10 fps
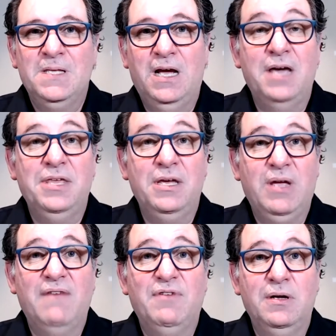I, I
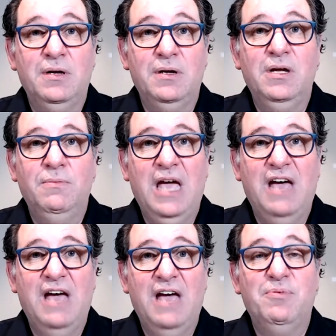think we have, a, you know, we
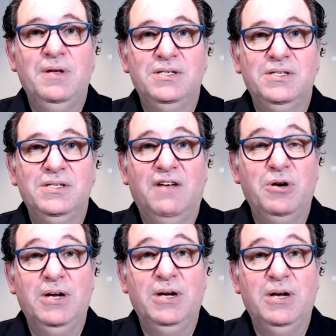have stuff
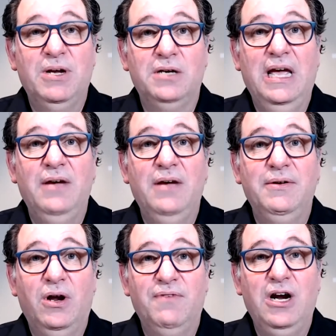pretty much locked down
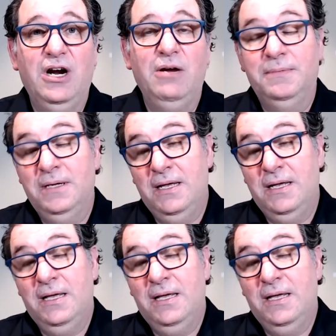in our environment.